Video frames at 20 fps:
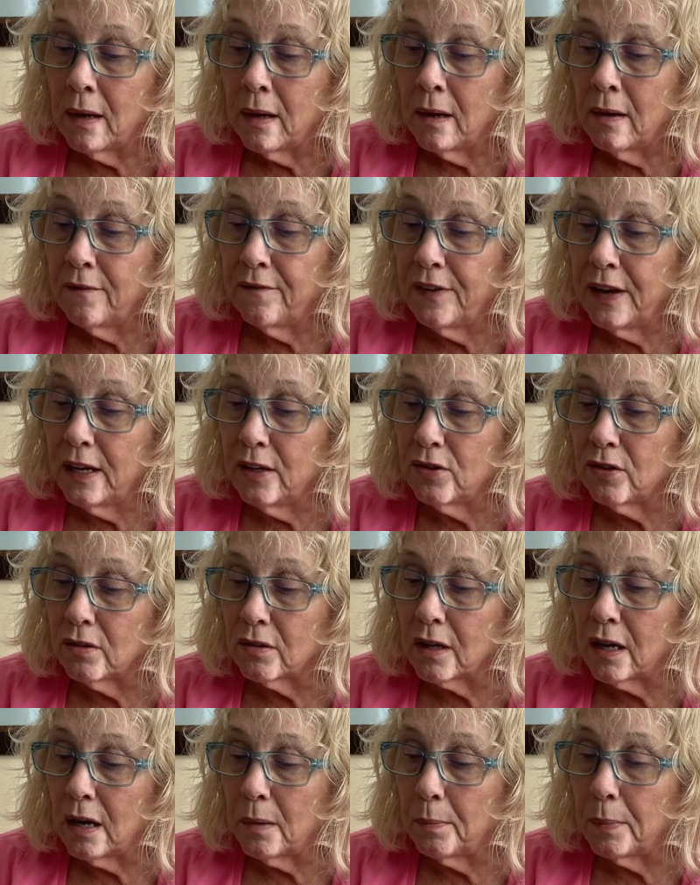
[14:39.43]
Facial
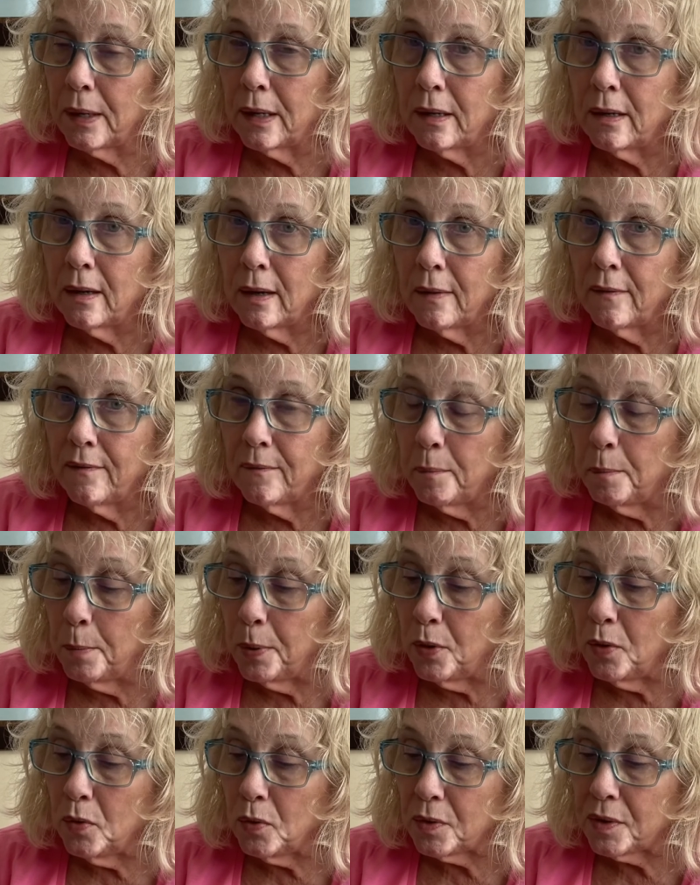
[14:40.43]
cupping
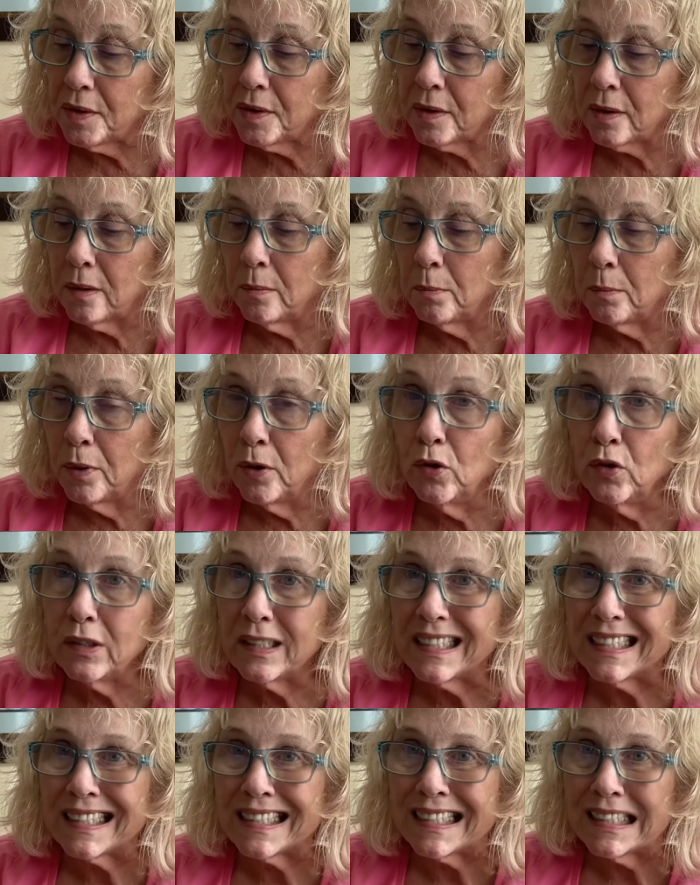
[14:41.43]
boosts,
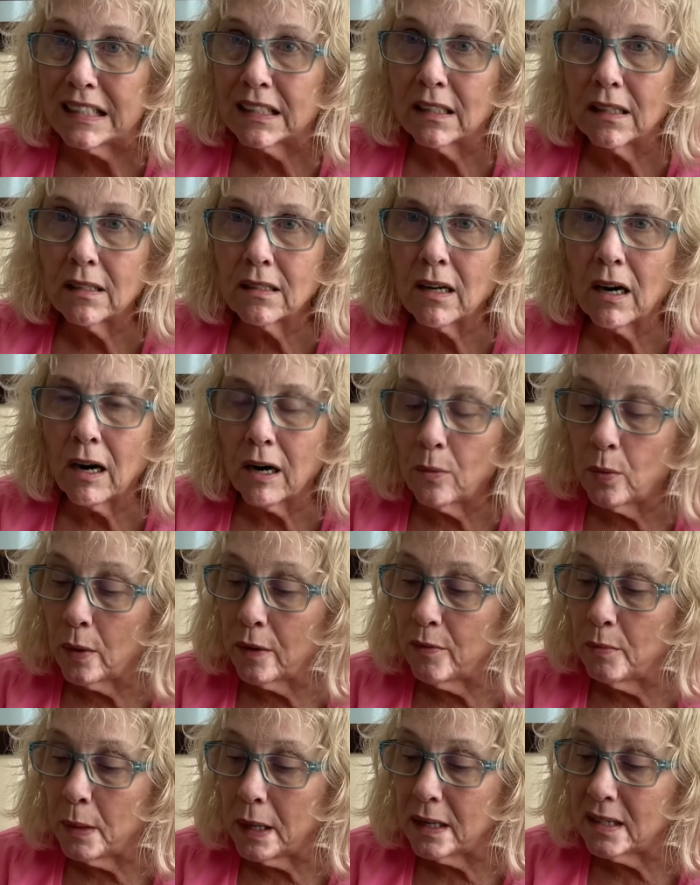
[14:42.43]
boosts, it's a hard word
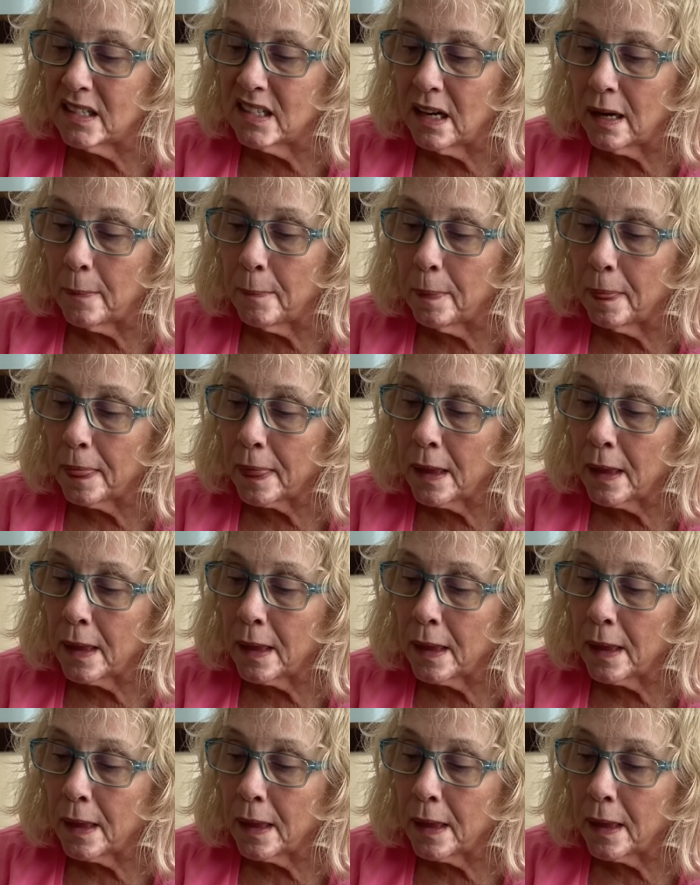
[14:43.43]
for me to say,